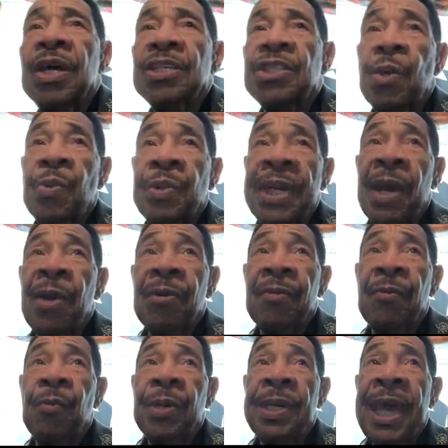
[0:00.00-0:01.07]
So
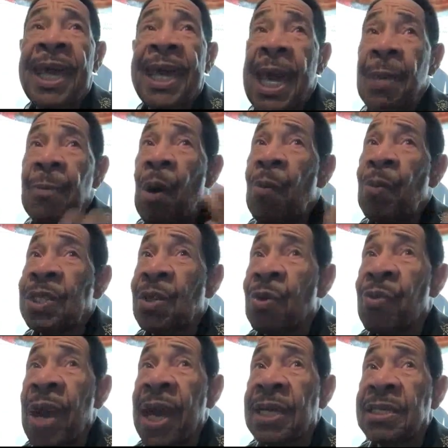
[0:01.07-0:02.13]
when they came up with the
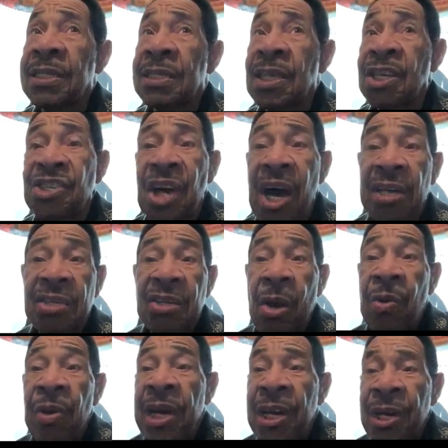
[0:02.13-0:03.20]
records, the jocks
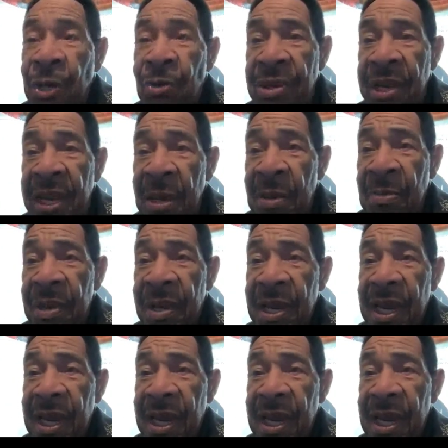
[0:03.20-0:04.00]
already knew them.